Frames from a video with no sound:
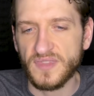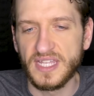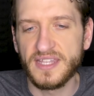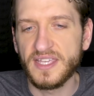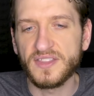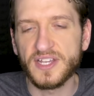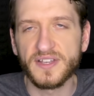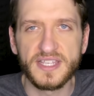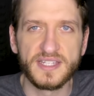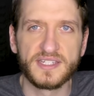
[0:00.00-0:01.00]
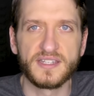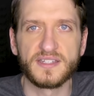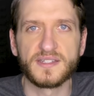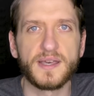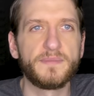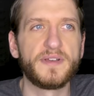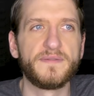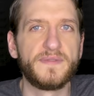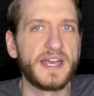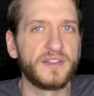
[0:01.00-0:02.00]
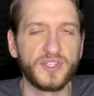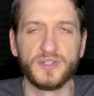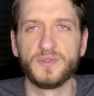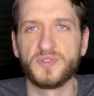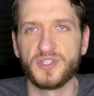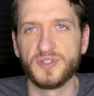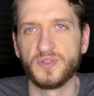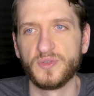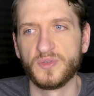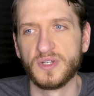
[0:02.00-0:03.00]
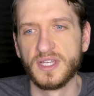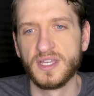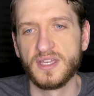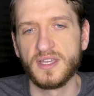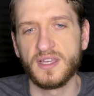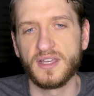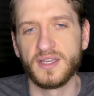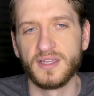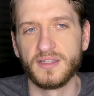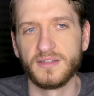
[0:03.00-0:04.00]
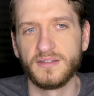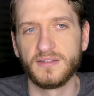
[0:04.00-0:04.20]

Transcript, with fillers: And I think there is some value to uh,